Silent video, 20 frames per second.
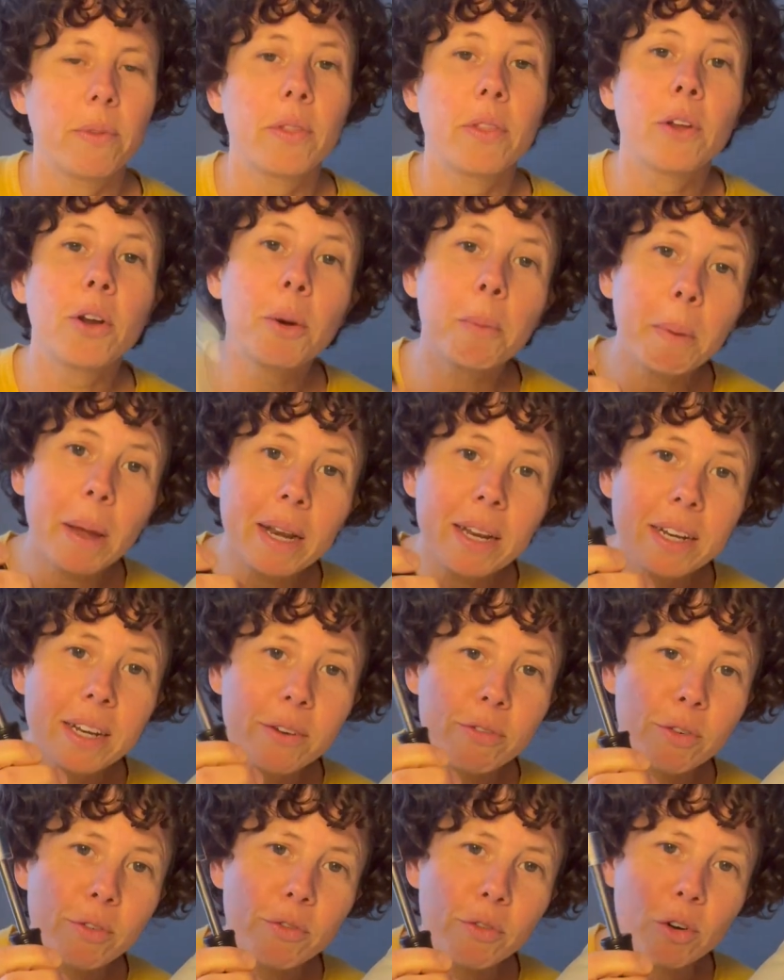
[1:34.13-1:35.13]
There are many
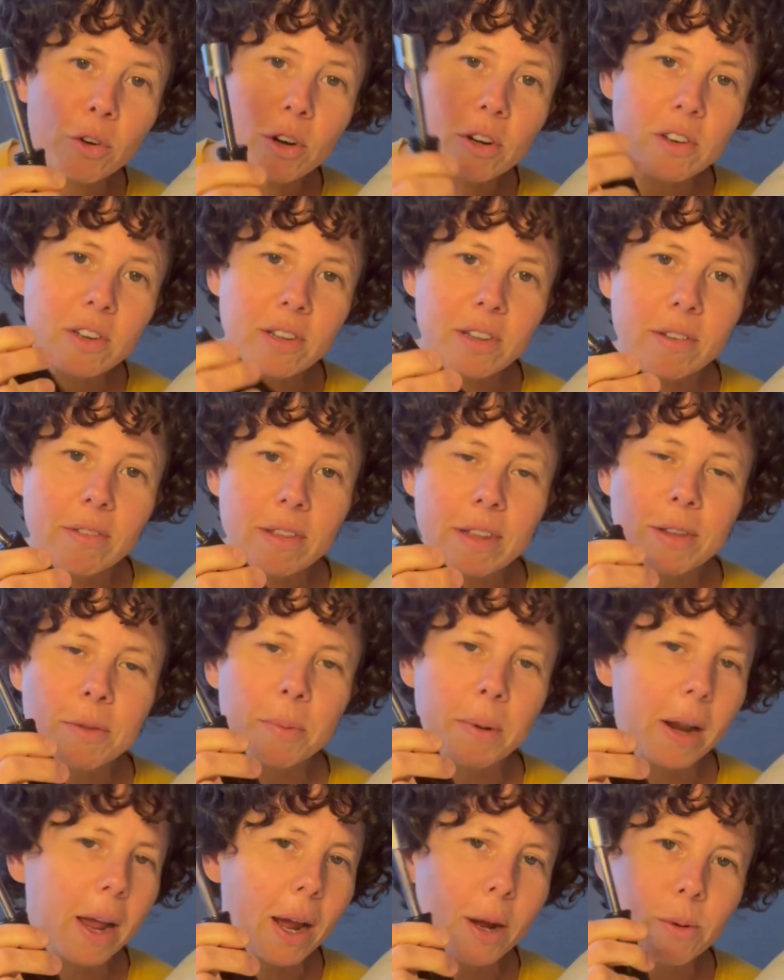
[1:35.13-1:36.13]
different versions of this,
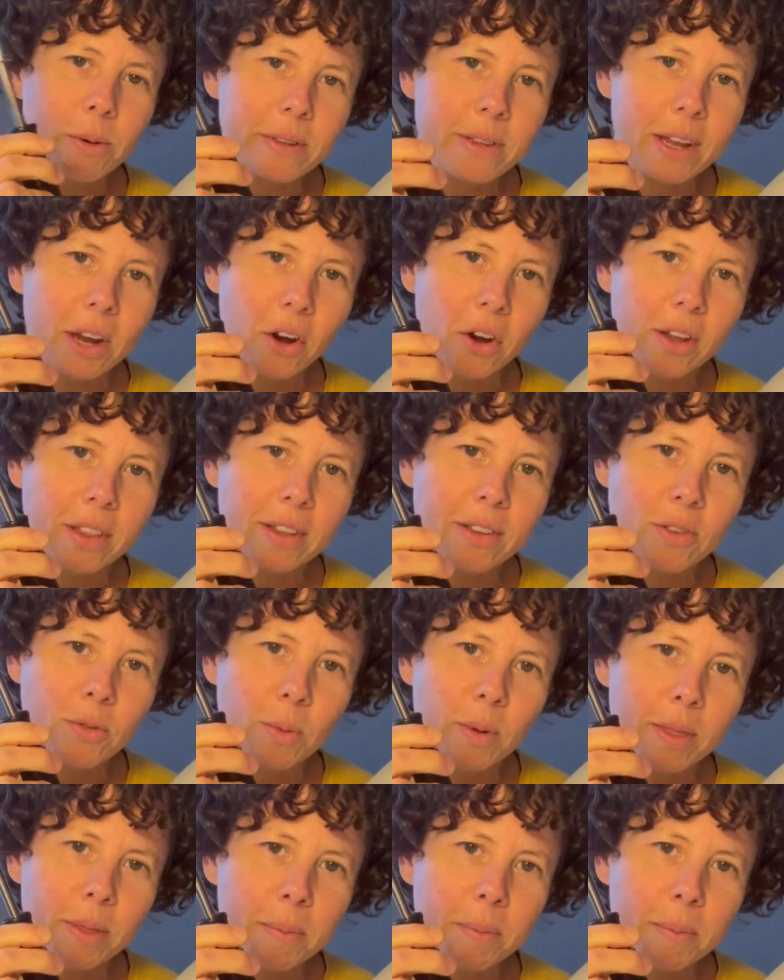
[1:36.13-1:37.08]
but I always carry this with